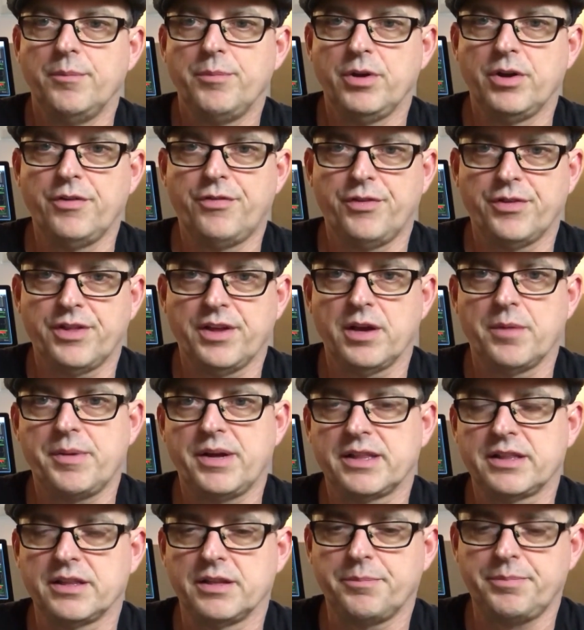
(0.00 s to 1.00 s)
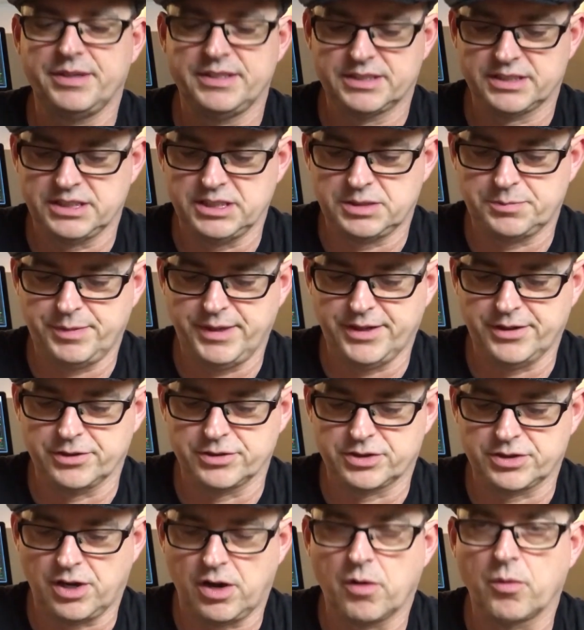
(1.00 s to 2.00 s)
Beautiful thing about the Lipinski
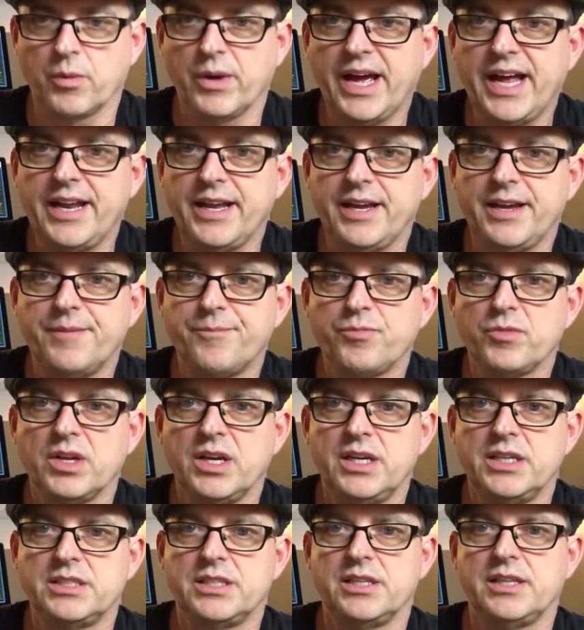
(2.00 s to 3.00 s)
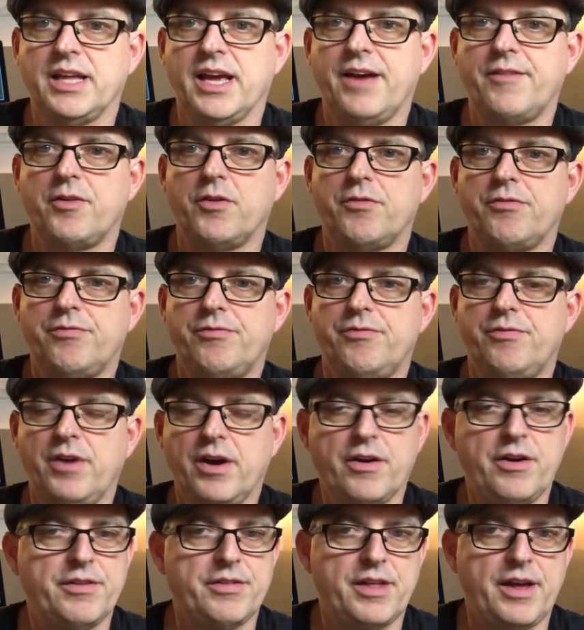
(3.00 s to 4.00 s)
speakers already is that they have
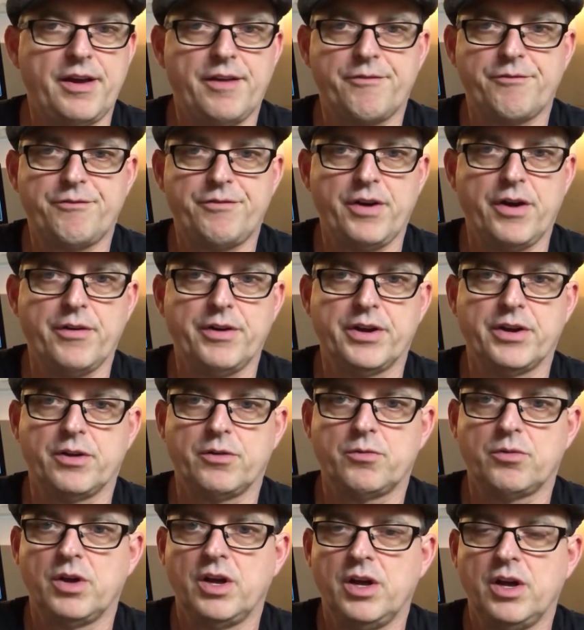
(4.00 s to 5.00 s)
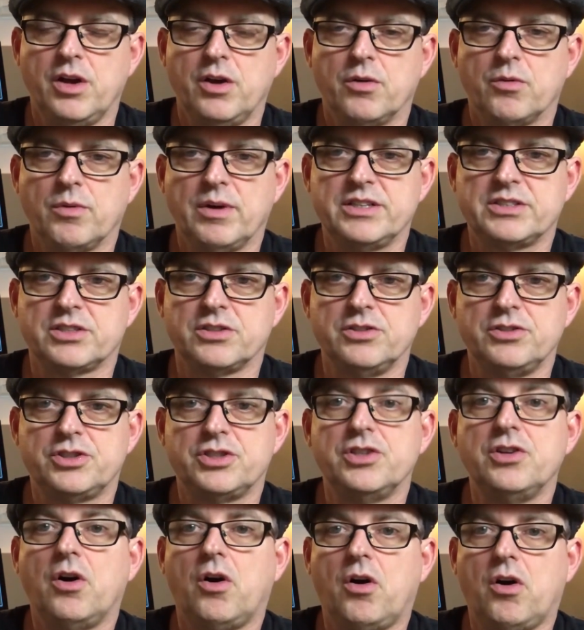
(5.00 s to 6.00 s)
very good
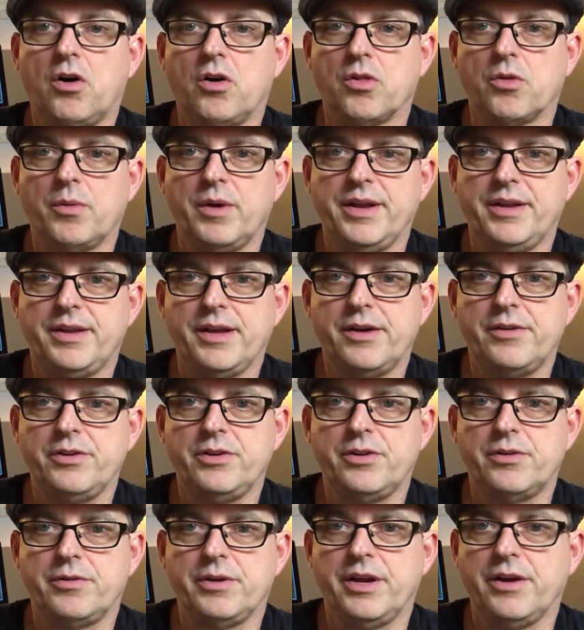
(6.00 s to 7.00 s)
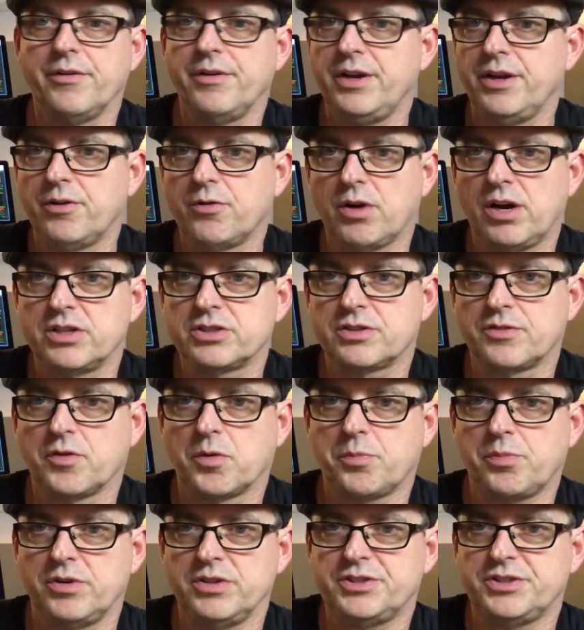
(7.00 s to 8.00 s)
resolution all the way down. You don't hear any
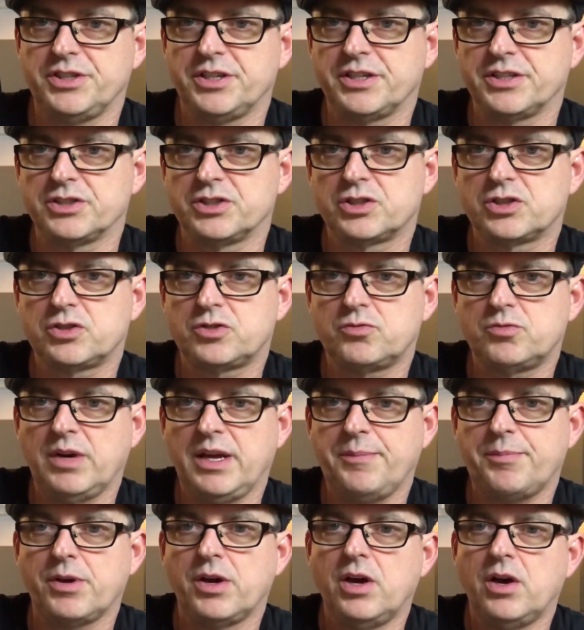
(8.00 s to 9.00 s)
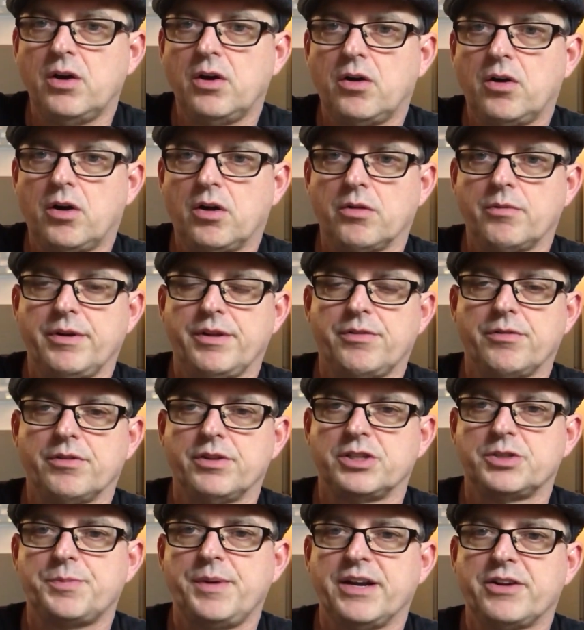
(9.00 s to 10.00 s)
crossover points. You can sweep all the way
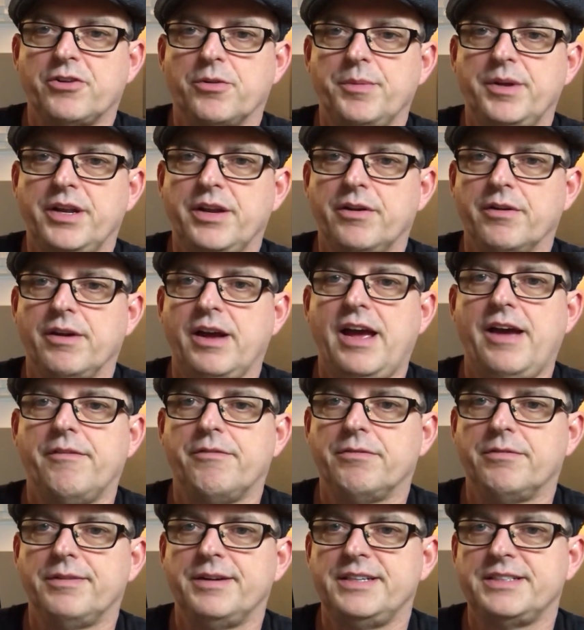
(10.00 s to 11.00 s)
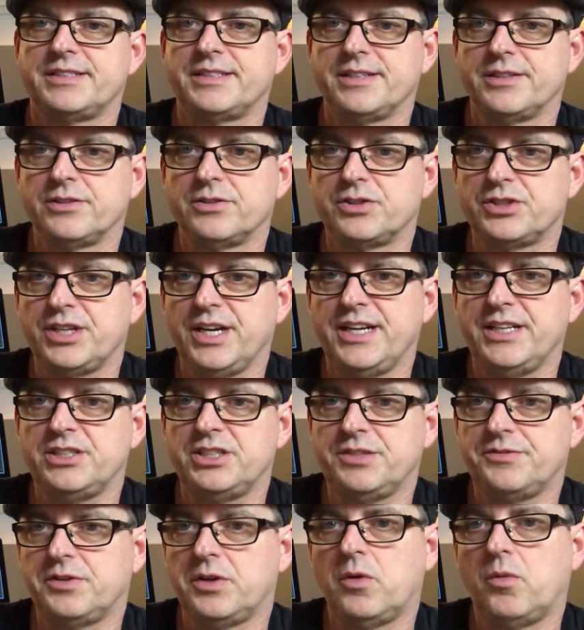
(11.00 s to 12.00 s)
through the spectrum and hear every single
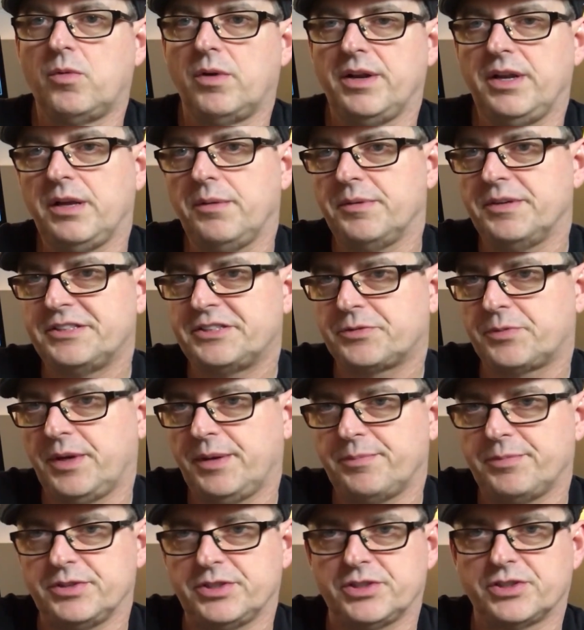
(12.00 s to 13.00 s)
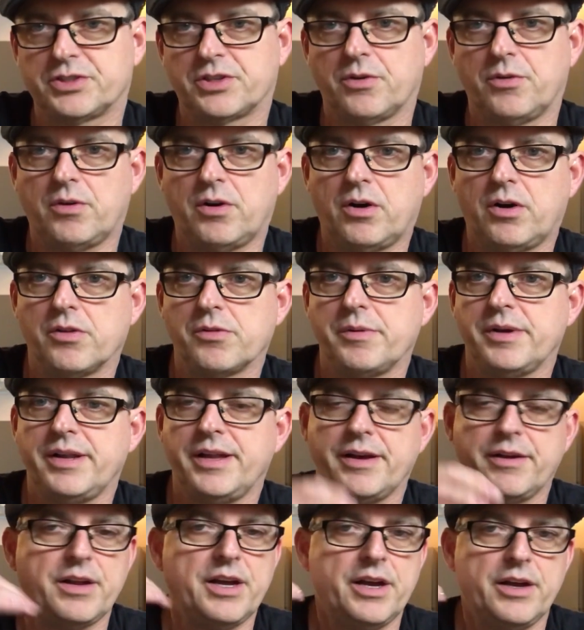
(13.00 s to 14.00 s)
change, even a 1 dB sweep. You just go all the way
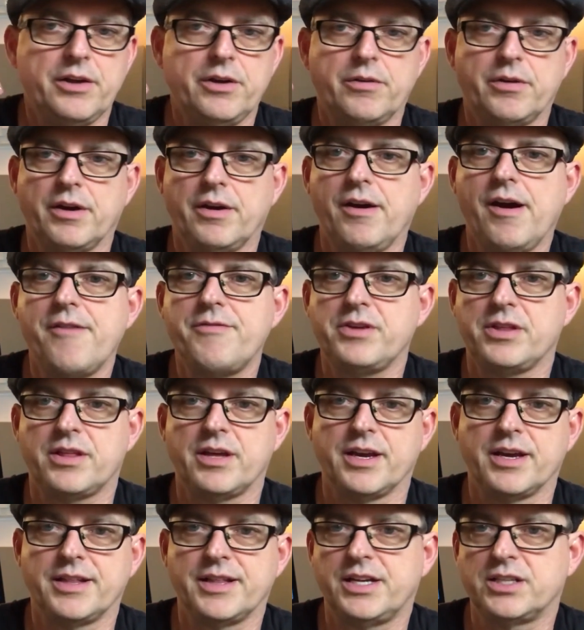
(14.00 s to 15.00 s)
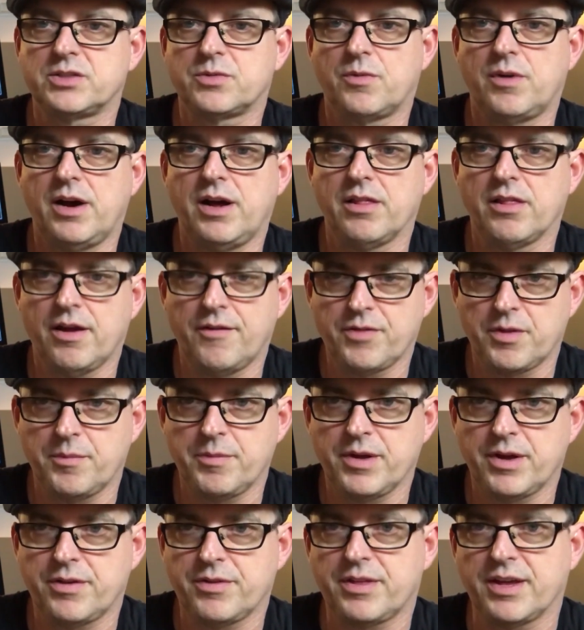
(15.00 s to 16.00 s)
down. You hear everything, and that's why I love
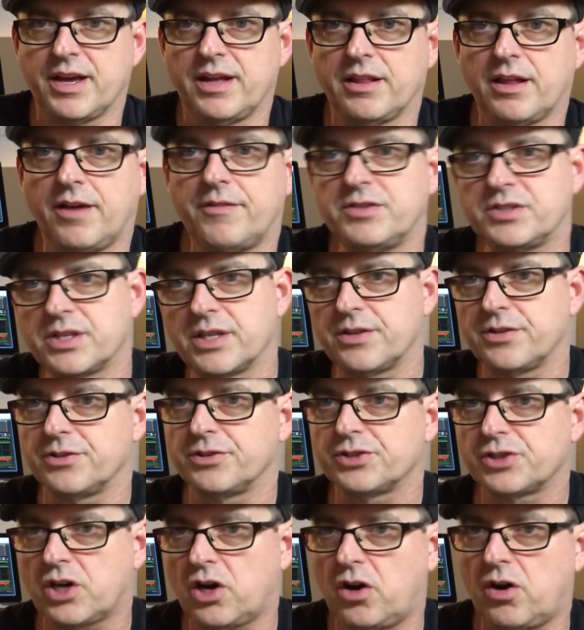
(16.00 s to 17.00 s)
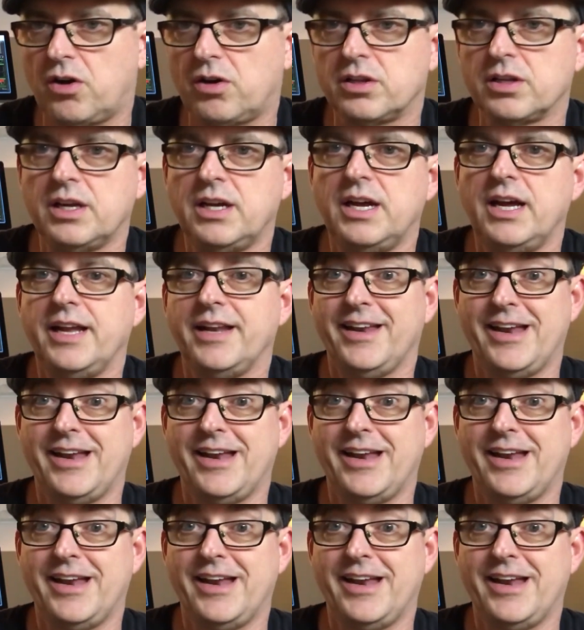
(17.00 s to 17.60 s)
them. The other thing I love is that they're tall.